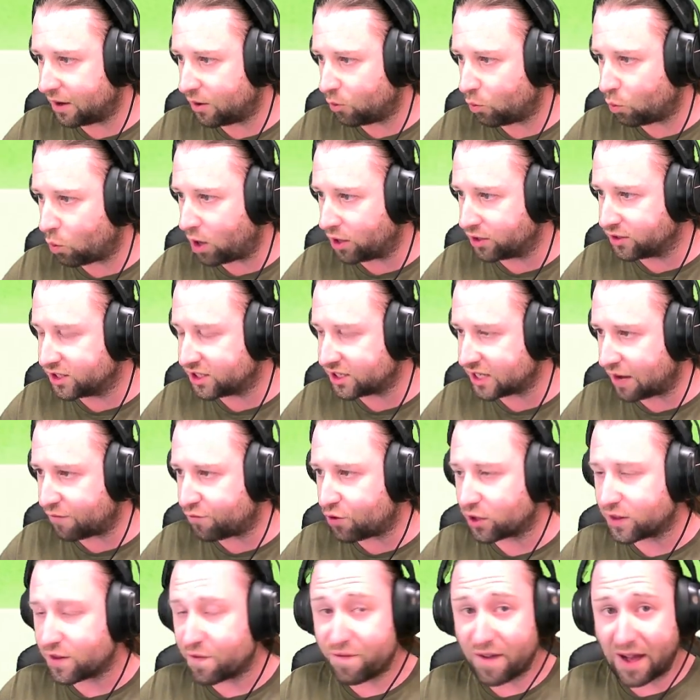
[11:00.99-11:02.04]
once I've
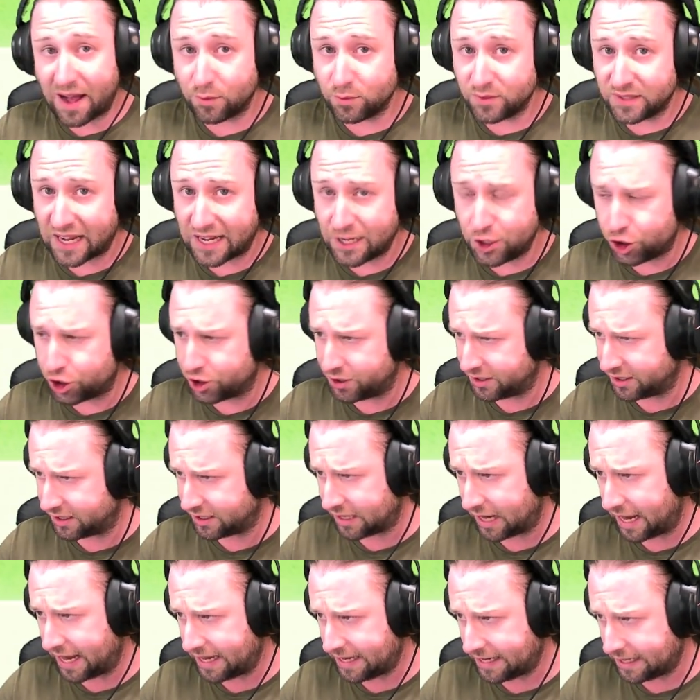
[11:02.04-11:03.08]
got the
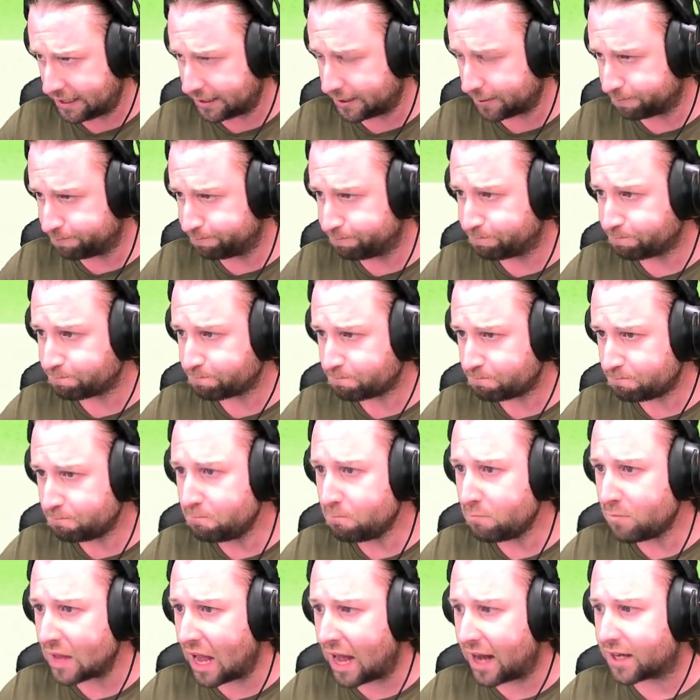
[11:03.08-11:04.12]
foundations laid,
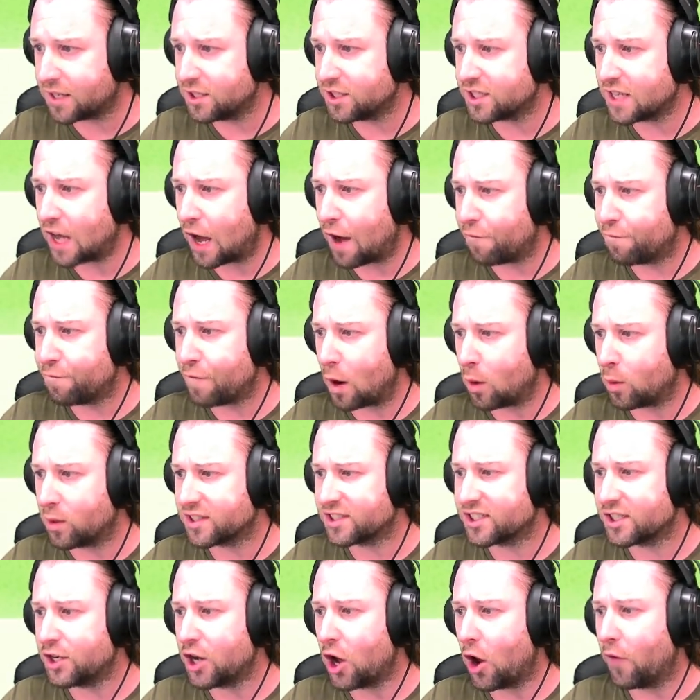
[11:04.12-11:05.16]
I can start
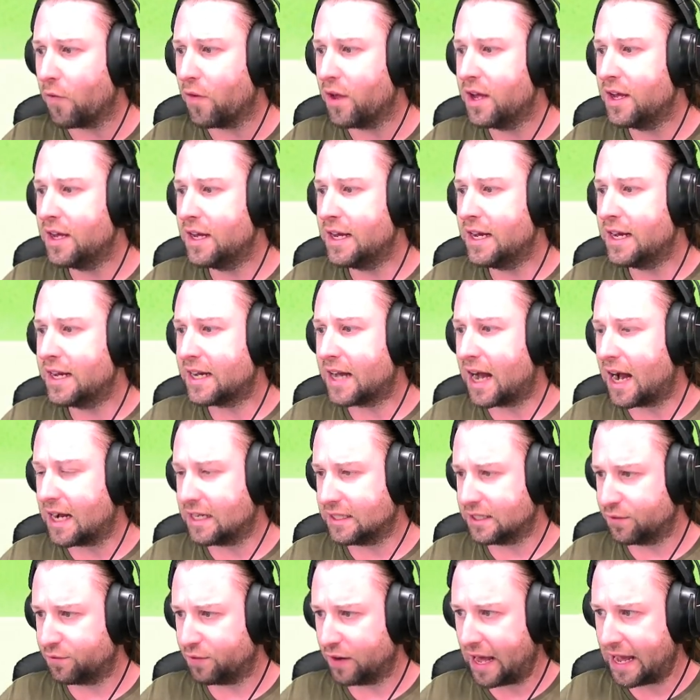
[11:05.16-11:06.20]
focusing on
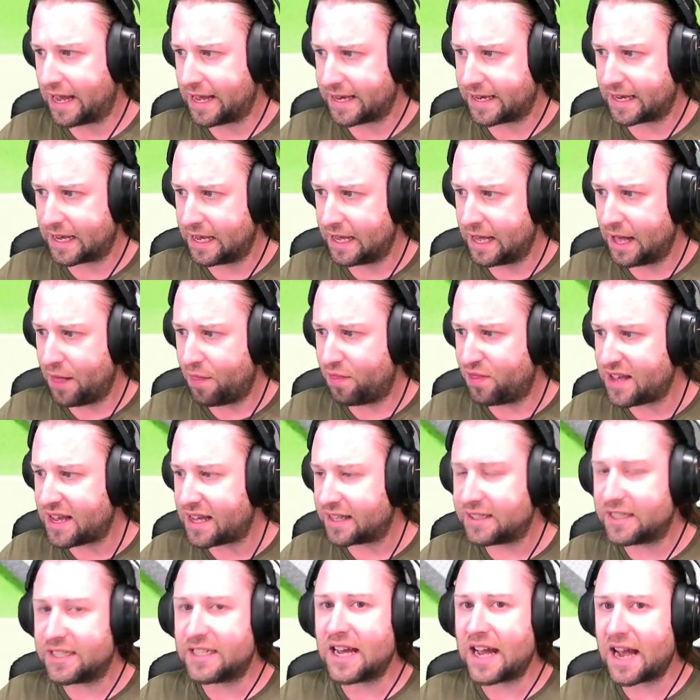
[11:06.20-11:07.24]
kind of like the
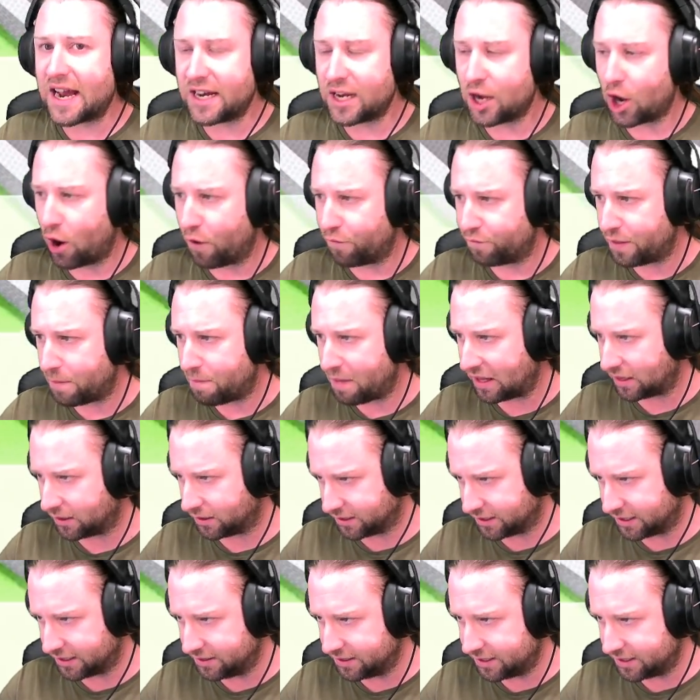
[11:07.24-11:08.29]
interior of the
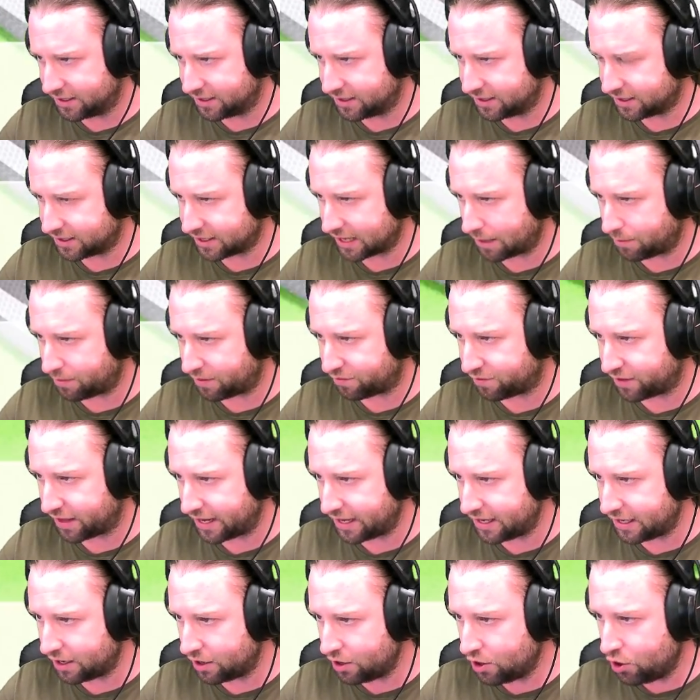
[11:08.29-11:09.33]
building type of
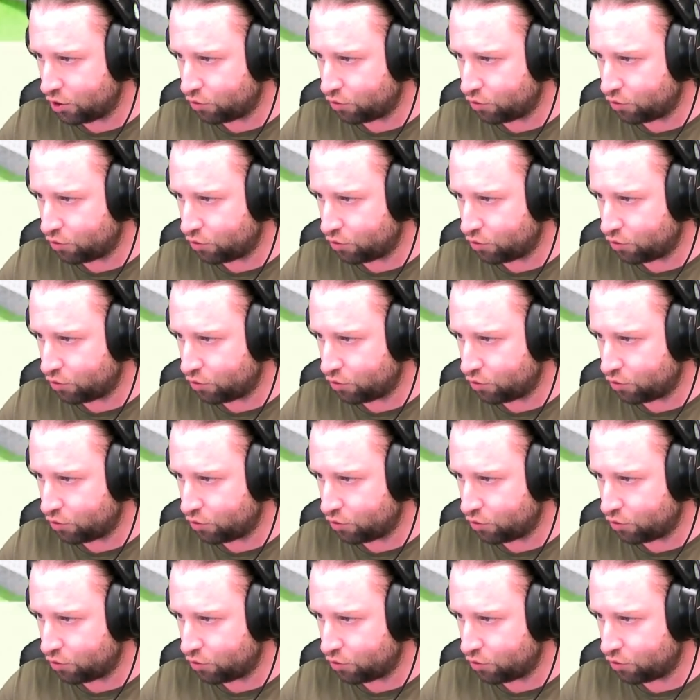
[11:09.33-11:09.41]
thing.